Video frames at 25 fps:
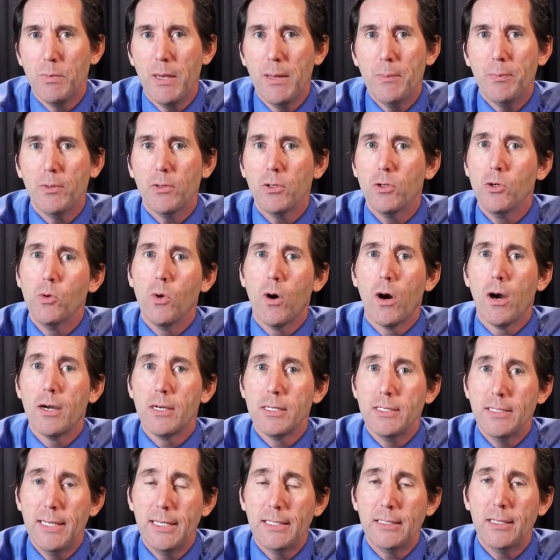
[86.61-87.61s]
people who are
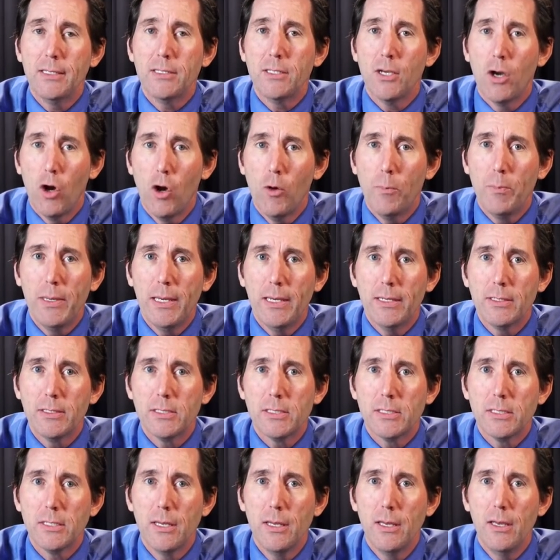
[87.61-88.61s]
addicted to
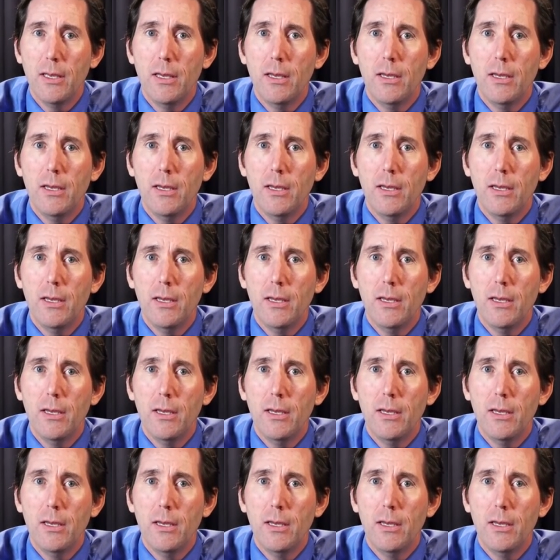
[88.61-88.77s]
opiates,